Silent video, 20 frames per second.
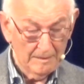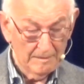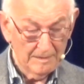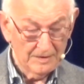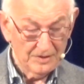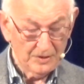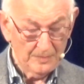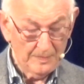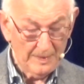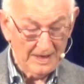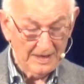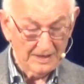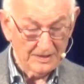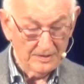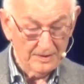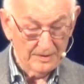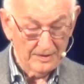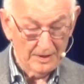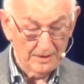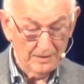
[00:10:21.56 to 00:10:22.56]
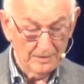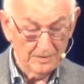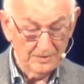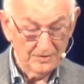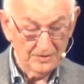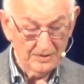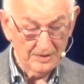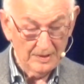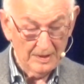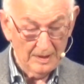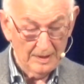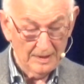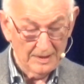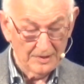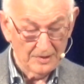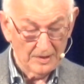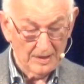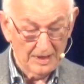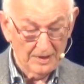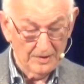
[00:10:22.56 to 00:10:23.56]
Respect those
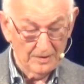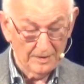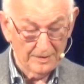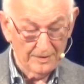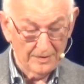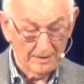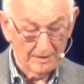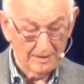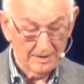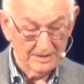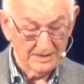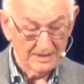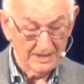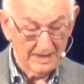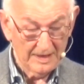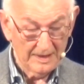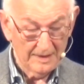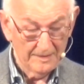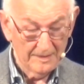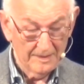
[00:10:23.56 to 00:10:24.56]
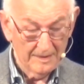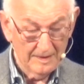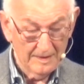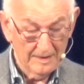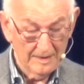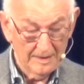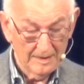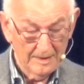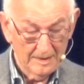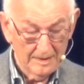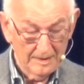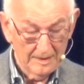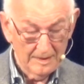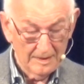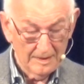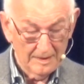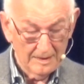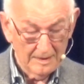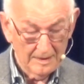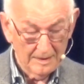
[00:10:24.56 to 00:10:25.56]
that are in authority.
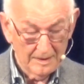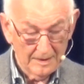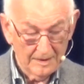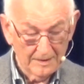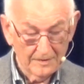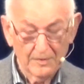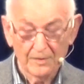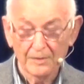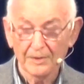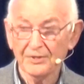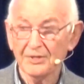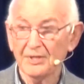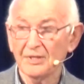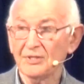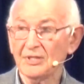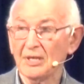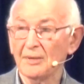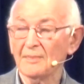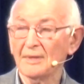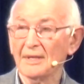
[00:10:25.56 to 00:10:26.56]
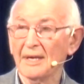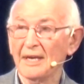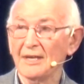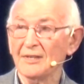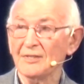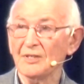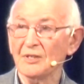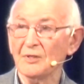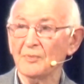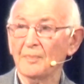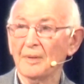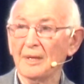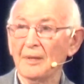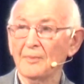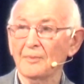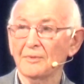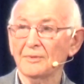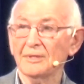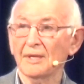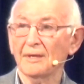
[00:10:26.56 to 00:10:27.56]
Of course, in some cases,
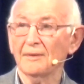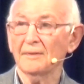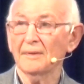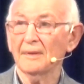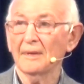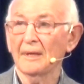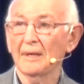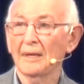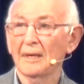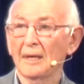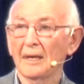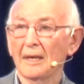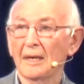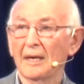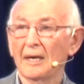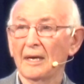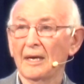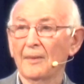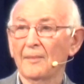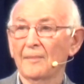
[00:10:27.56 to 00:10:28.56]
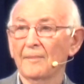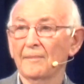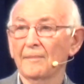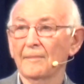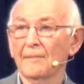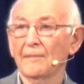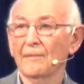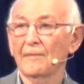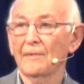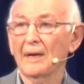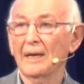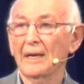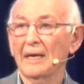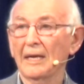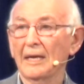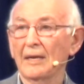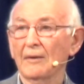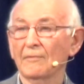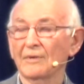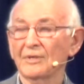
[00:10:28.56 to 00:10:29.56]
people don't
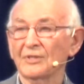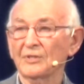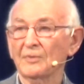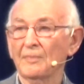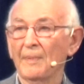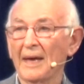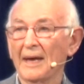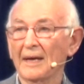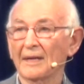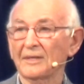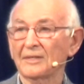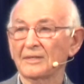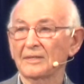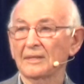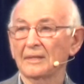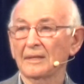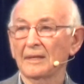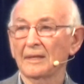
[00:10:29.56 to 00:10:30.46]
really respect,